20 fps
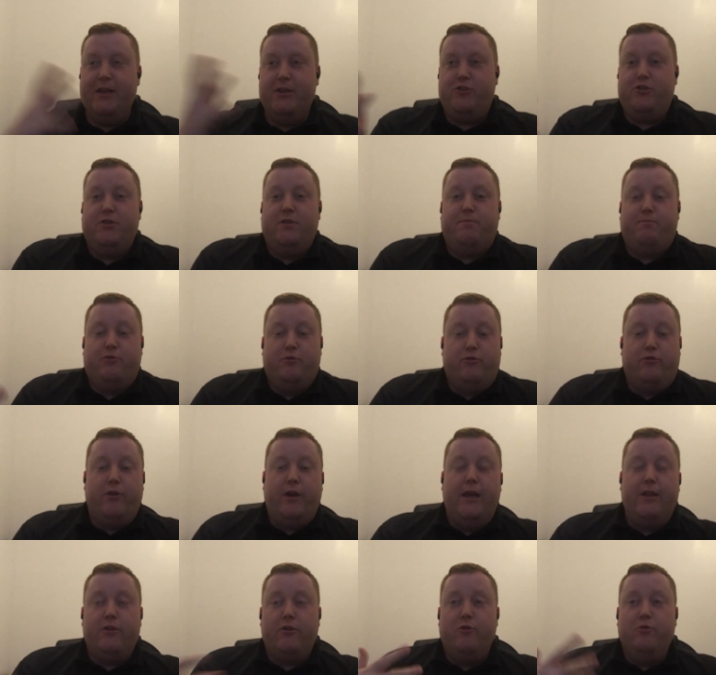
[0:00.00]
It's just
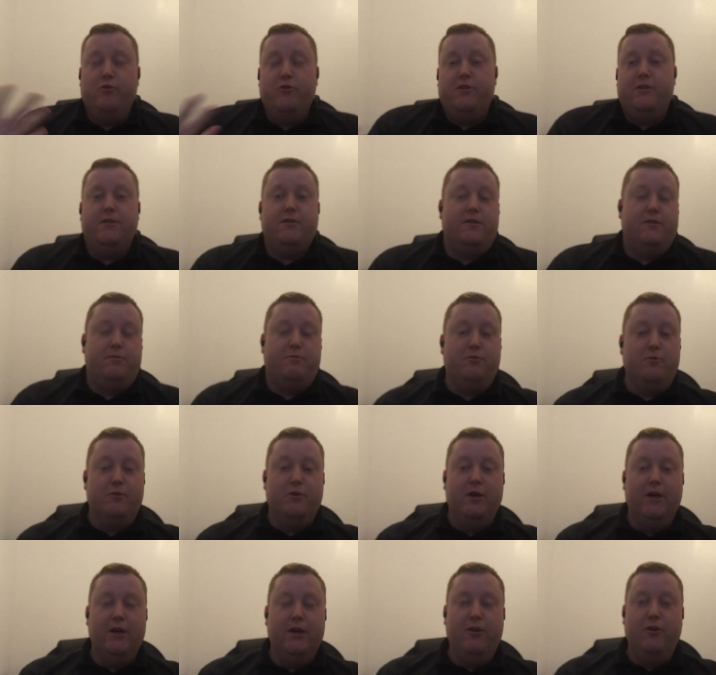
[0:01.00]
portrayed, so audiences
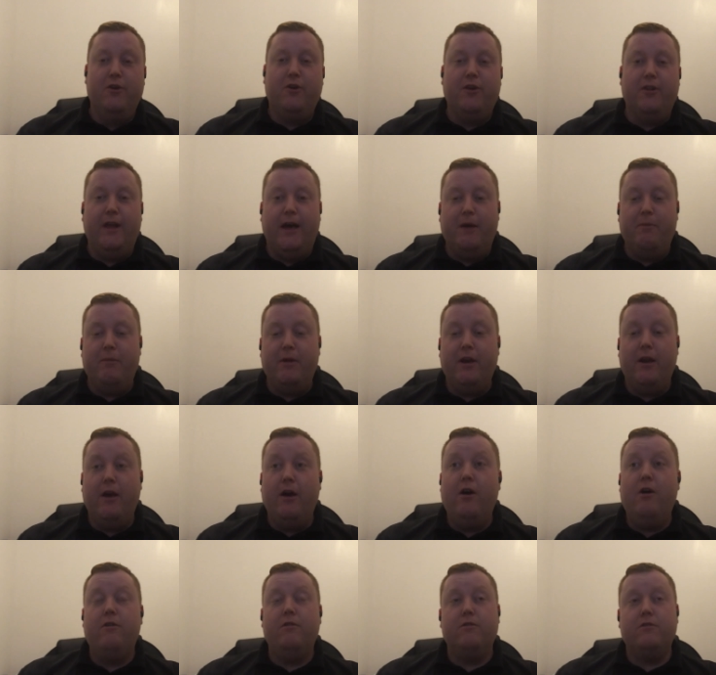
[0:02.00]
will look at that and be like,
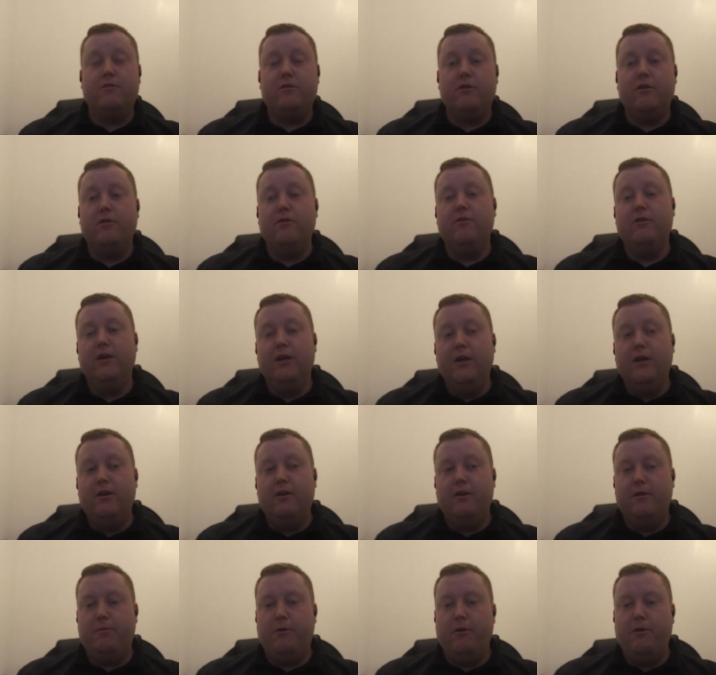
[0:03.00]
oh, so
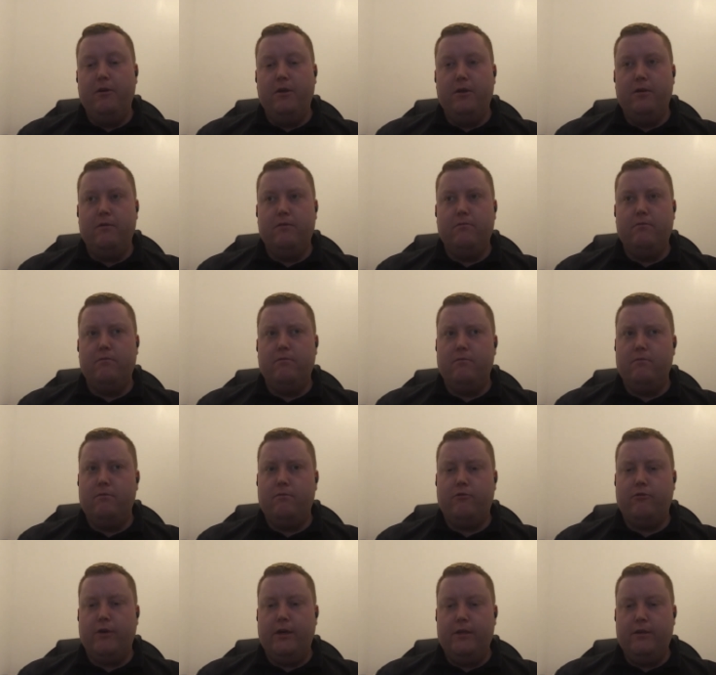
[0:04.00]
Napoleon
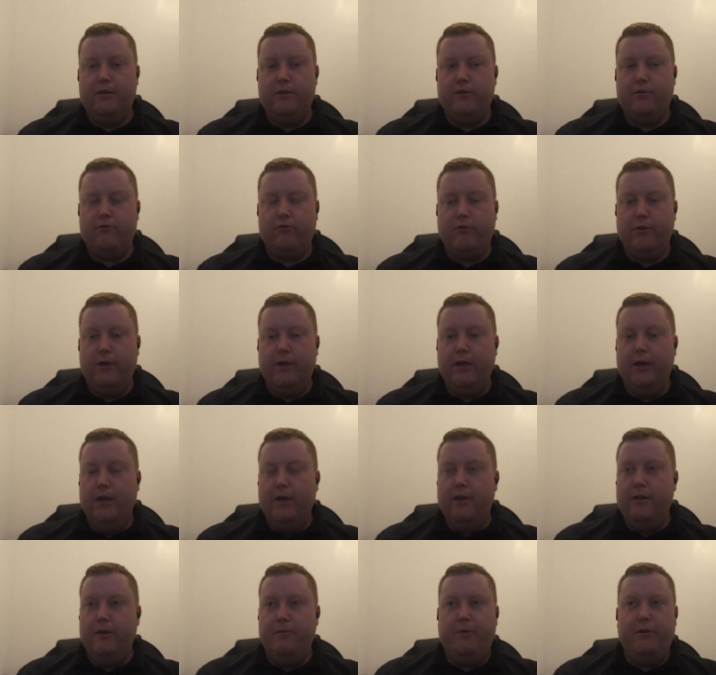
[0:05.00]
tried to destroy
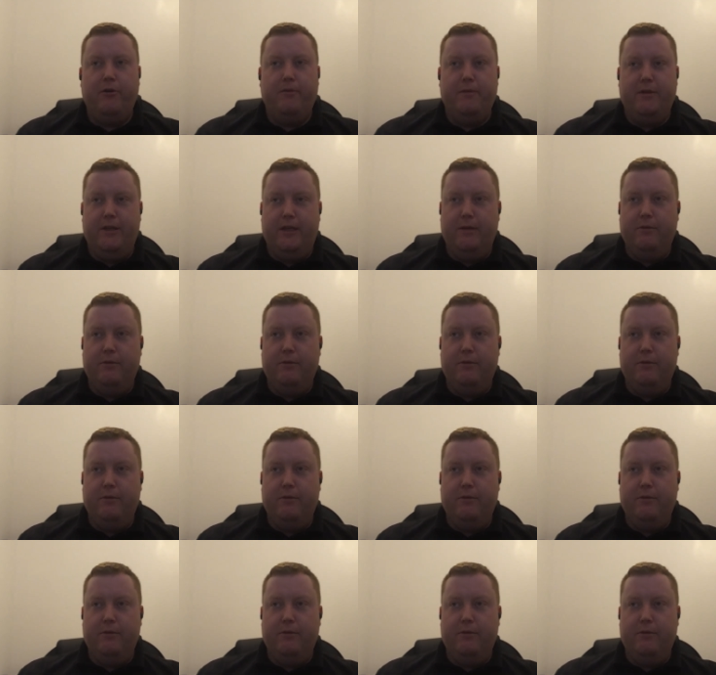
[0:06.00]
the pyramids.